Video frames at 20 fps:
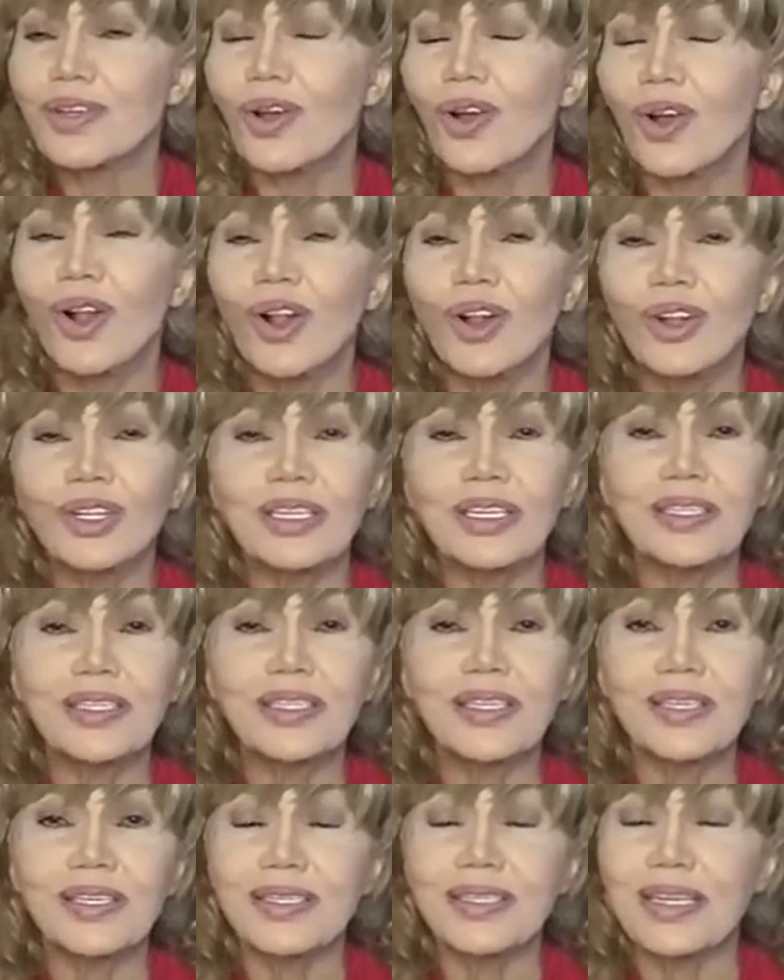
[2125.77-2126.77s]
hauled
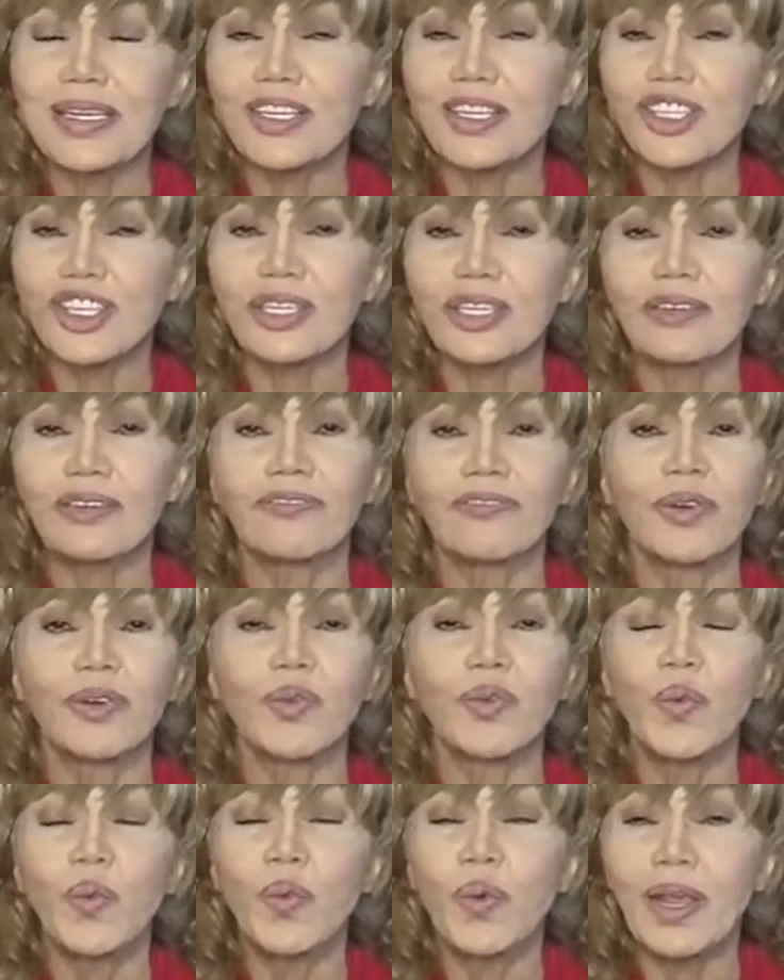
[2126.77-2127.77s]
into session for
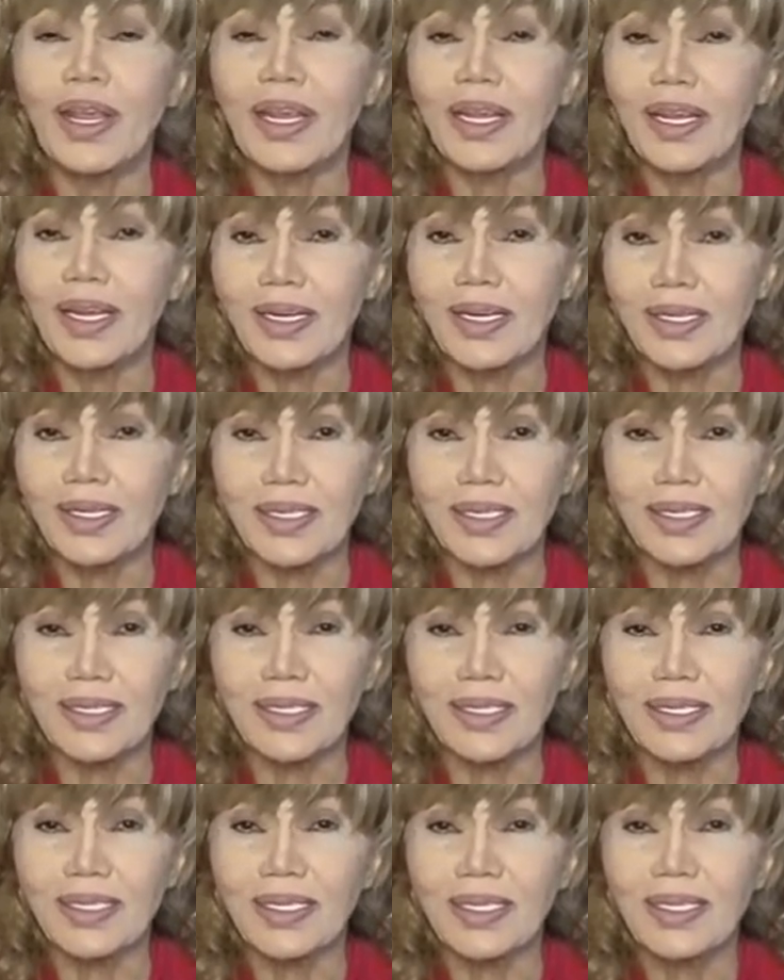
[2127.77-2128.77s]
weeks.
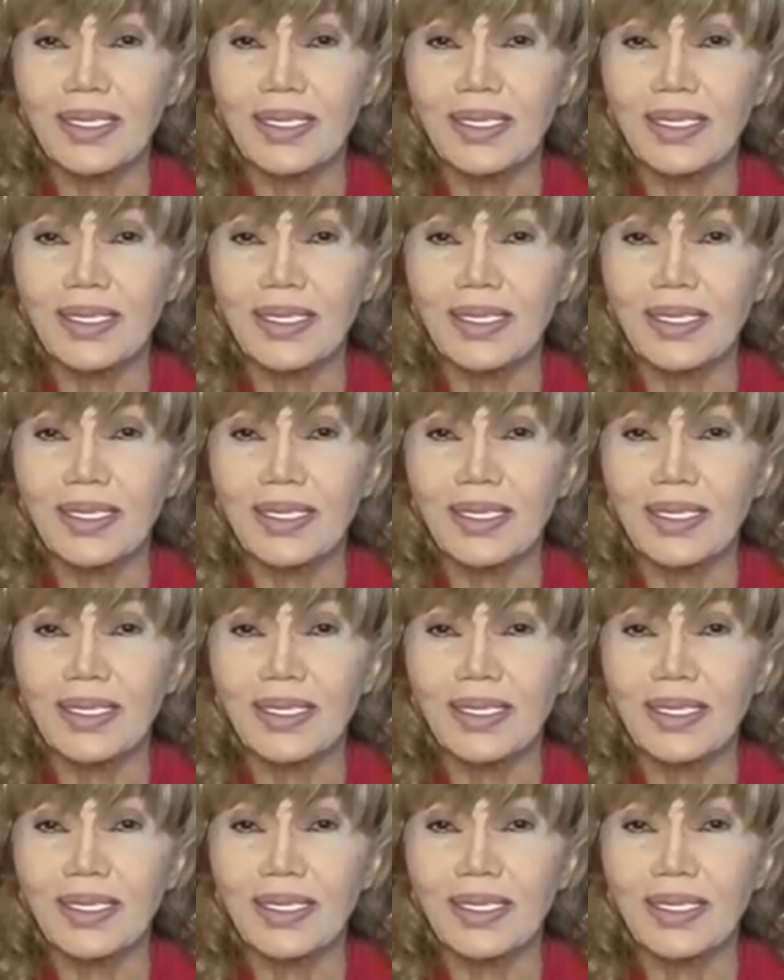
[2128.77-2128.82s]
wow.